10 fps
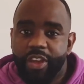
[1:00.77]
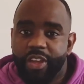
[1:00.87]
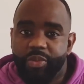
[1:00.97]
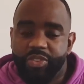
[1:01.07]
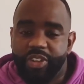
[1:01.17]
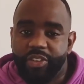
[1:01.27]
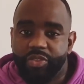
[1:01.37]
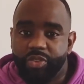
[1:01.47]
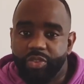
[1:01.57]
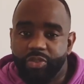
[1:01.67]
He was set
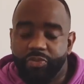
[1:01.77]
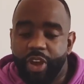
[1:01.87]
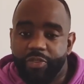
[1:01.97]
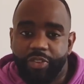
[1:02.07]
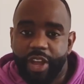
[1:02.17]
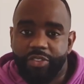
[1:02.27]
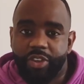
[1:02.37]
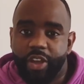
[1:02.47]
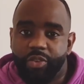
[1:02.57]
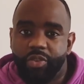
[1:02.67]
to fight for that
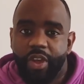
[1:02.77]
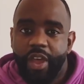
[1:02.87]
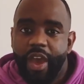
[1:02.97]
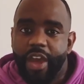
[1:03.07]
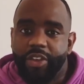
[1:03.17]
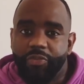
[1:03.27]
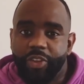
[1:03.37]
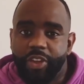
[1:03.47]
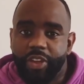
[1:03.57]
title. And I think